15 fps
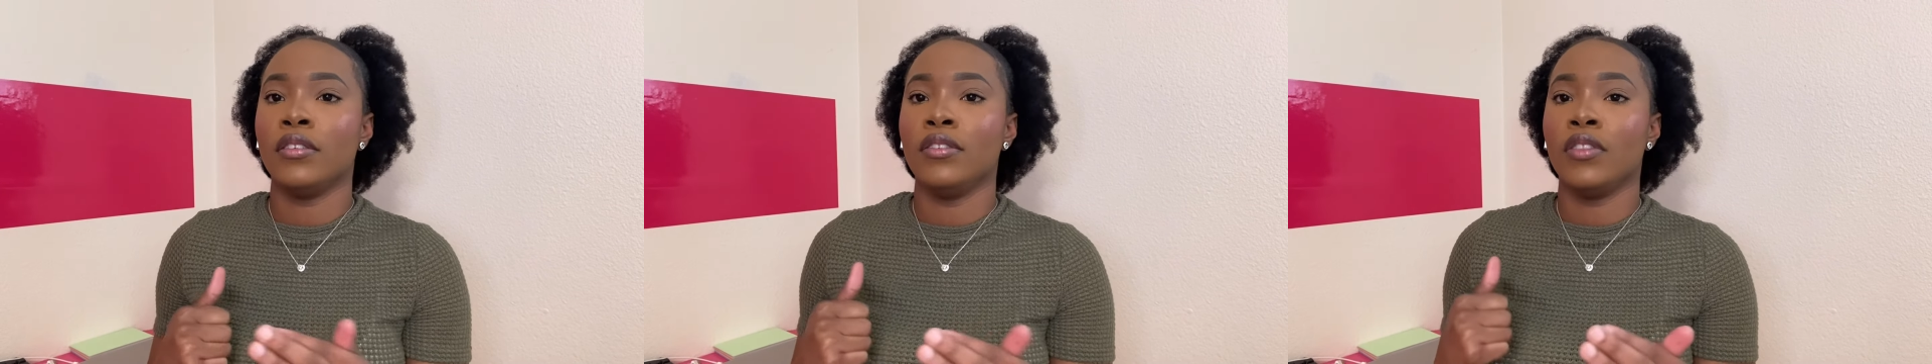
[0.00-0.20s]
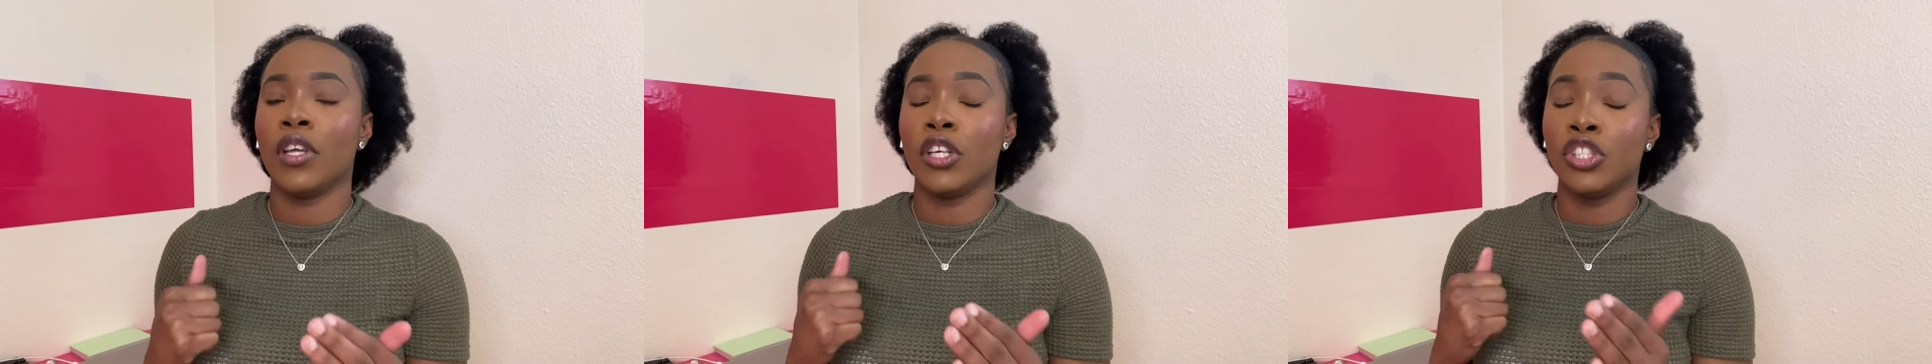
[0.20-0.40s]

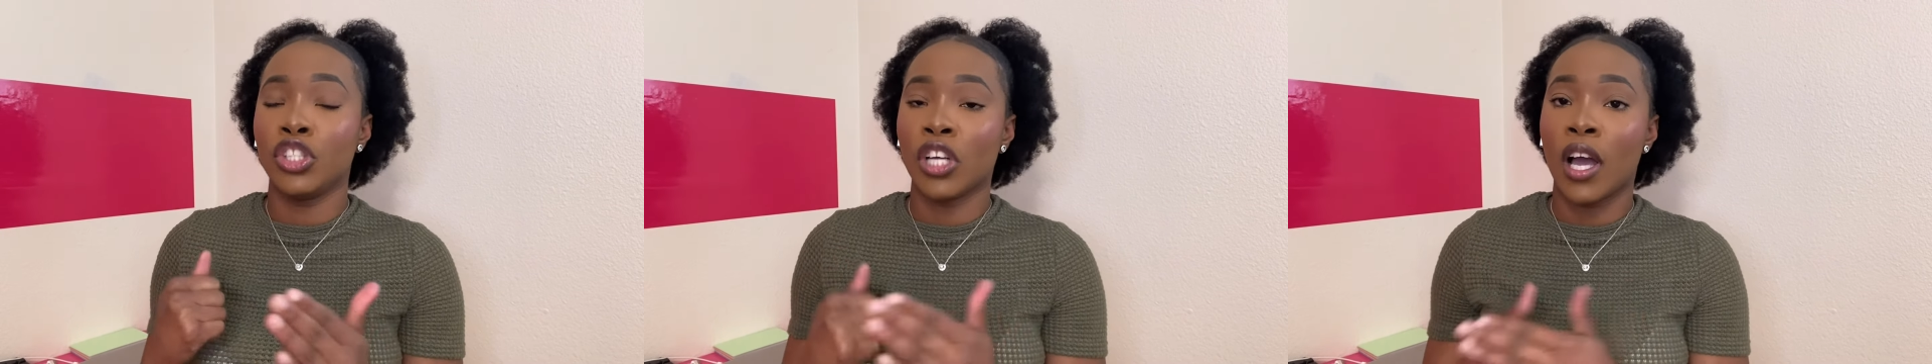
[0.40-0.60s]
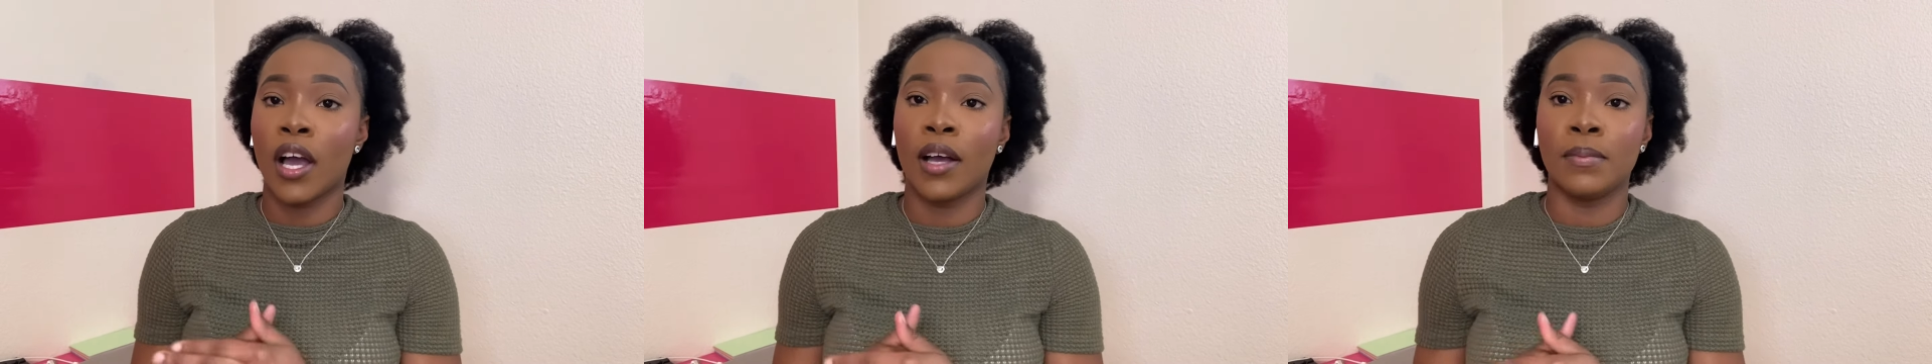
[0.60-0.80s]
their
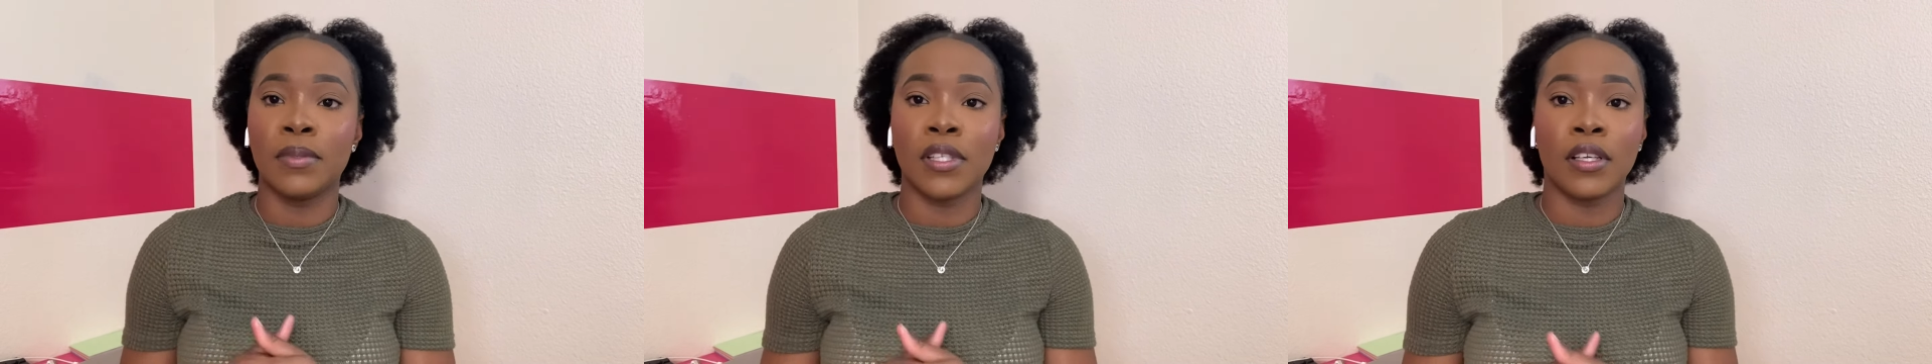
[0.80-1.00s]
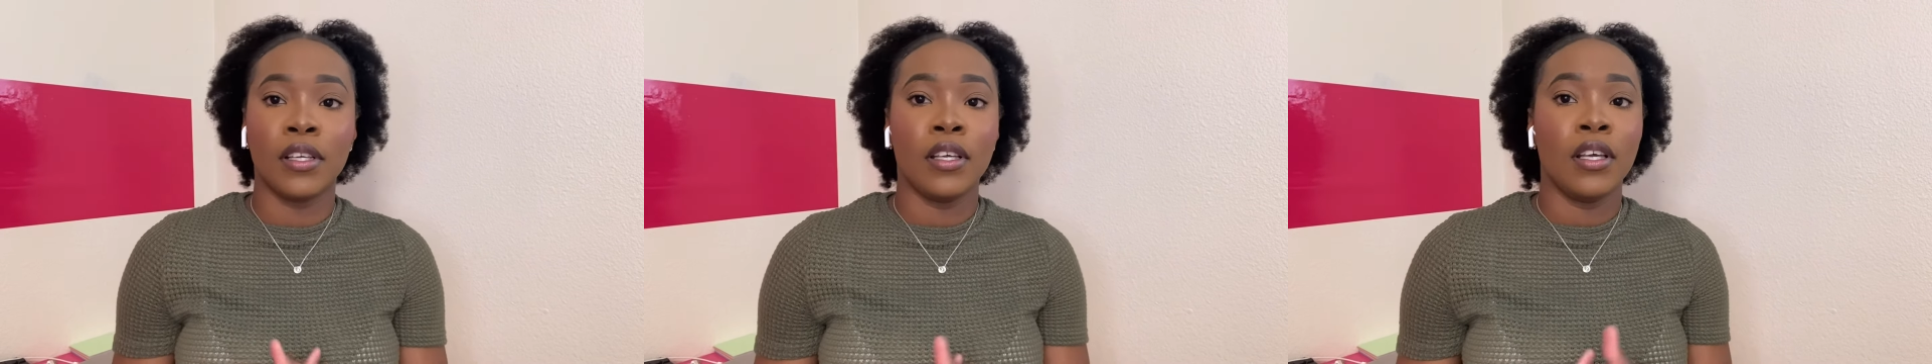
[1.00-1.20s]

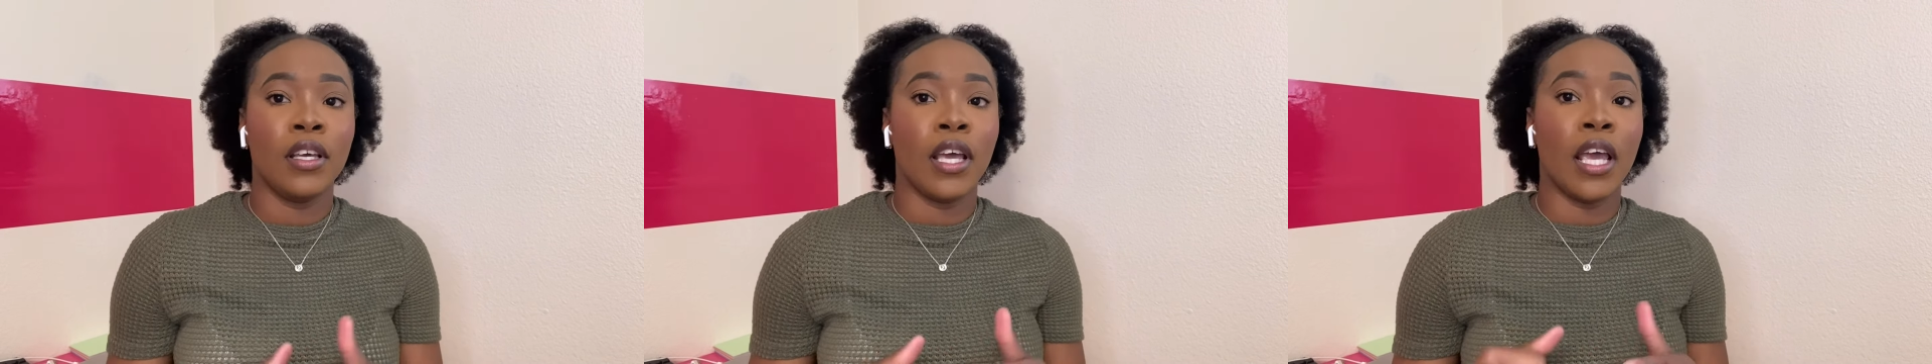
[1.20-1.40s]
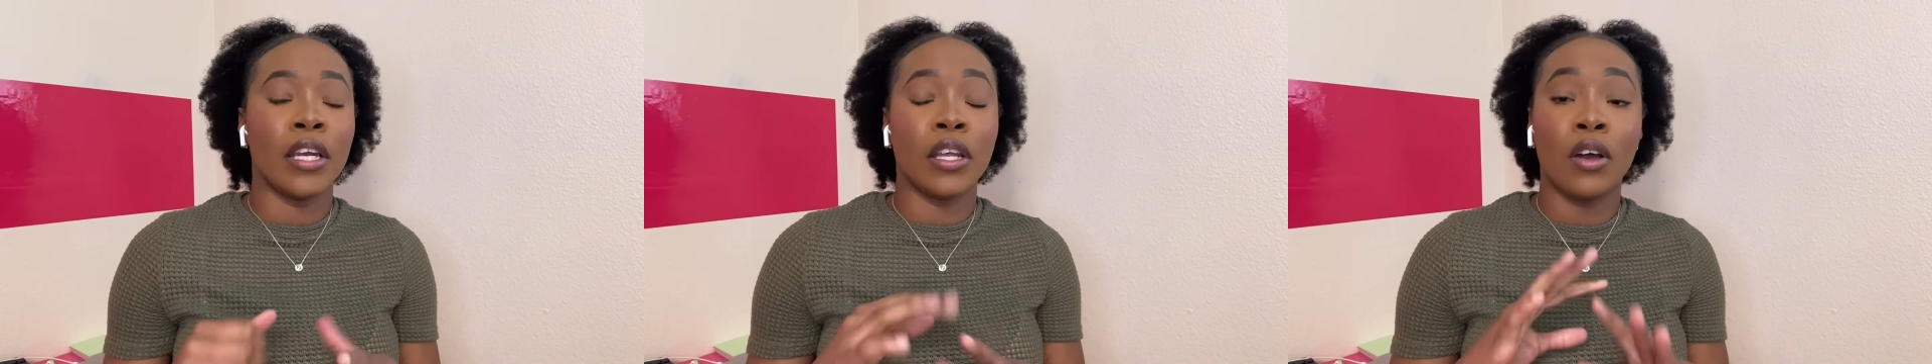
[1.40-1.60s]
jobs,
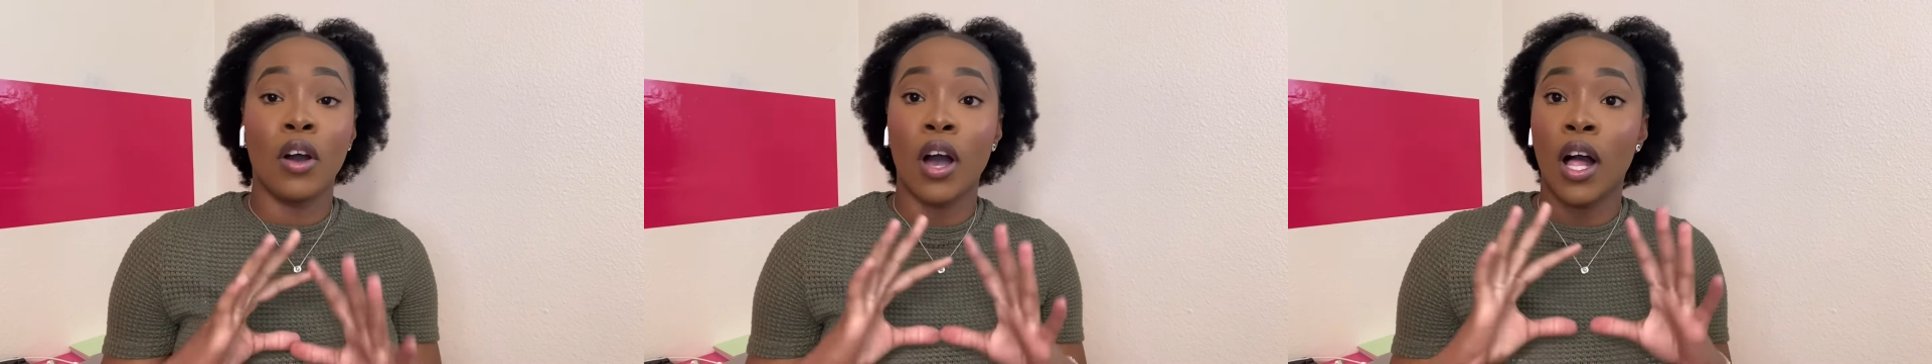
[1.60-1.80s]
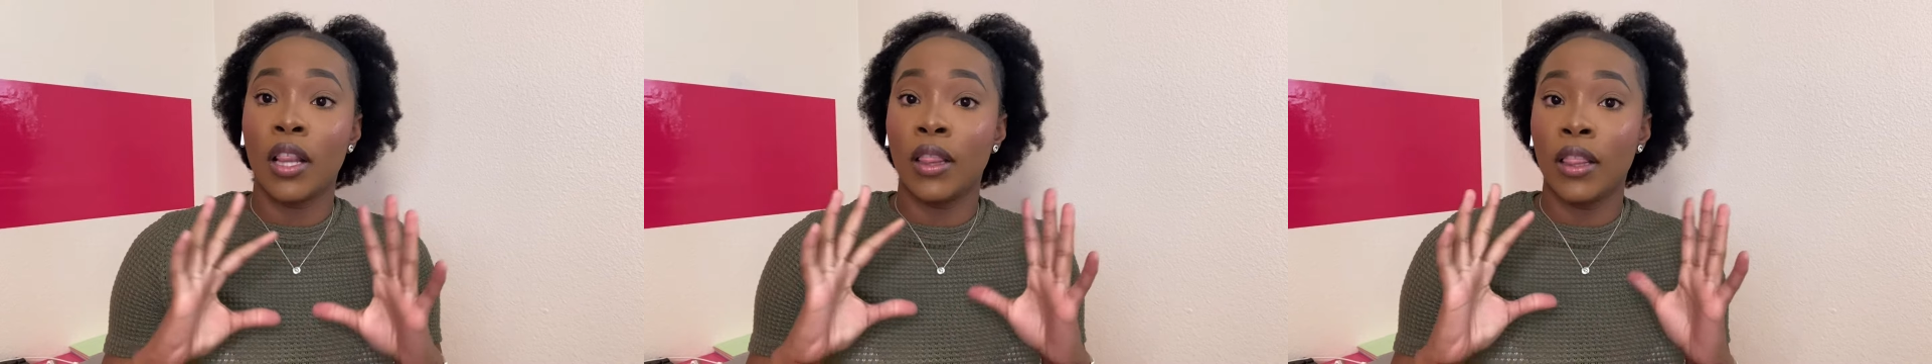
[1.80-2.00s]
and
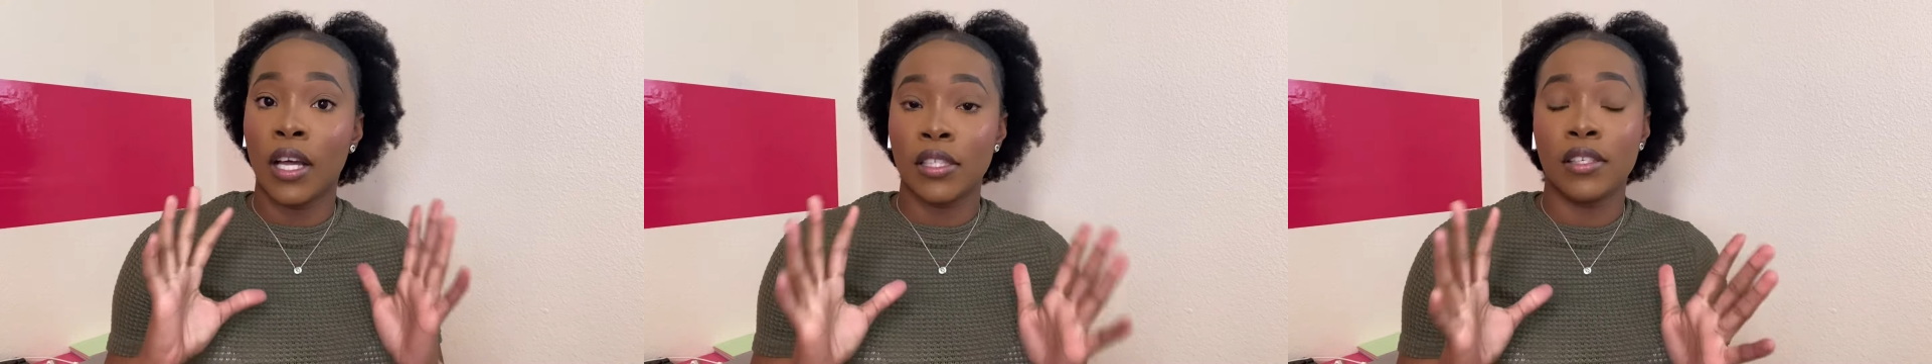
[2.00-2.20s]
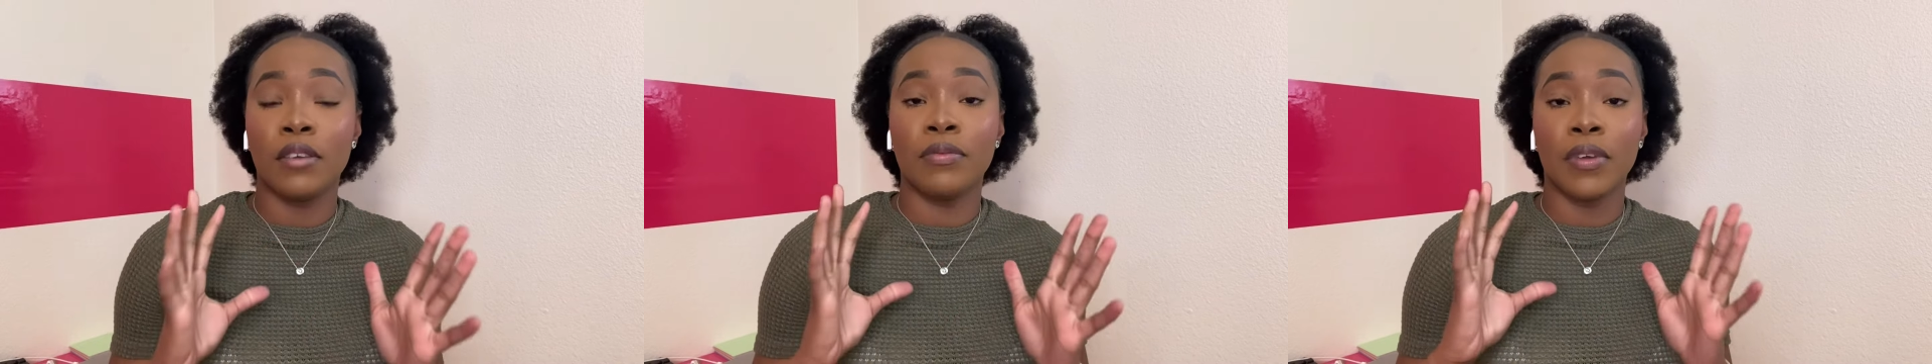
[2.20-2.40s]
a
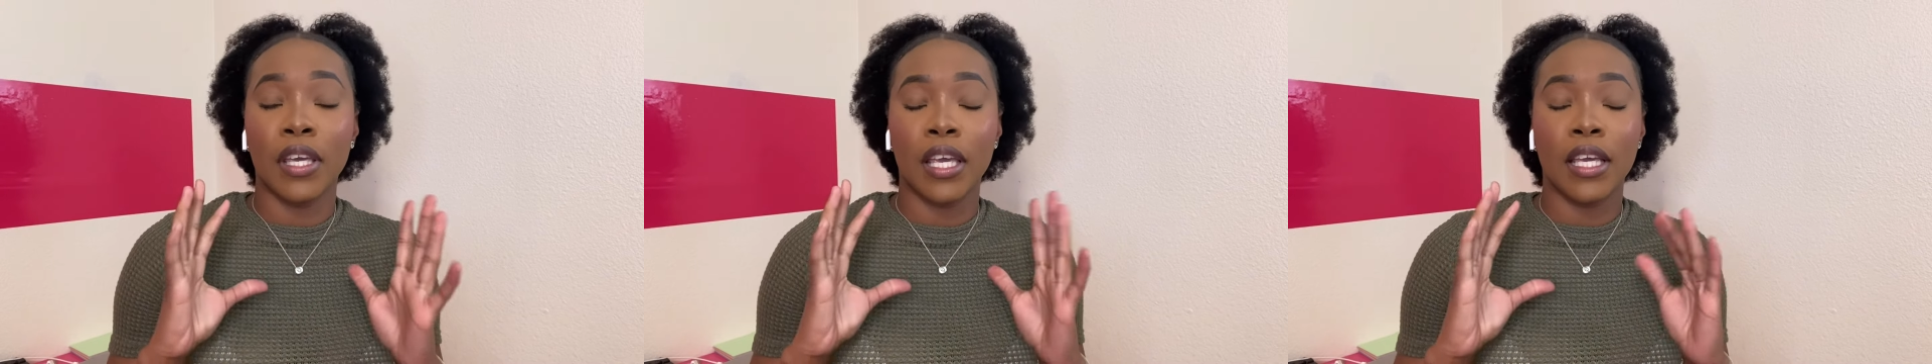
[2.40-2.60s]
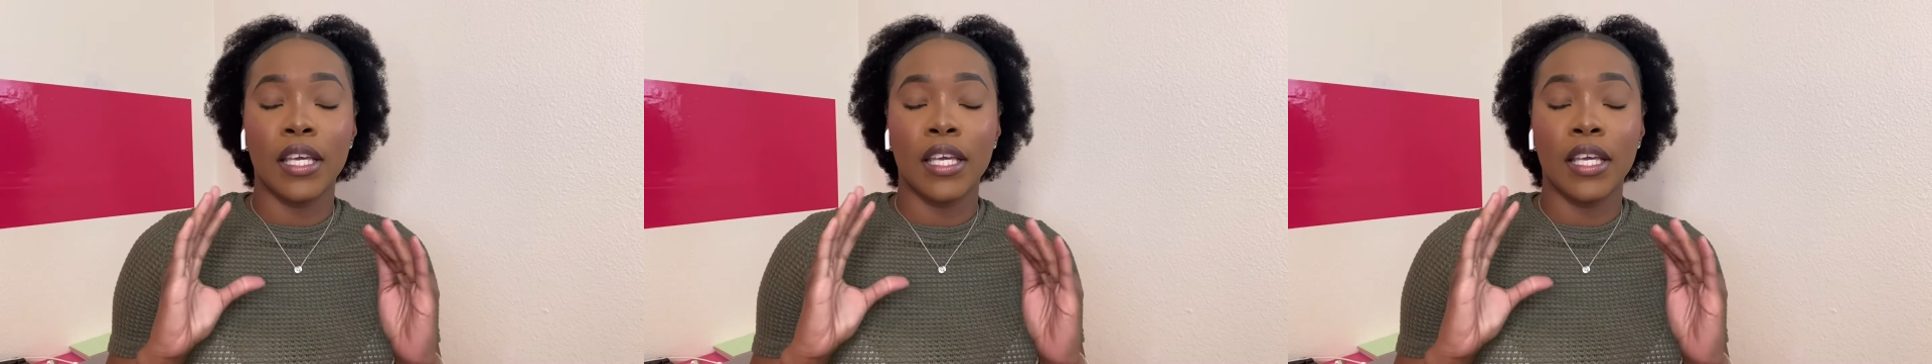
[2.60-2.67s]
lot of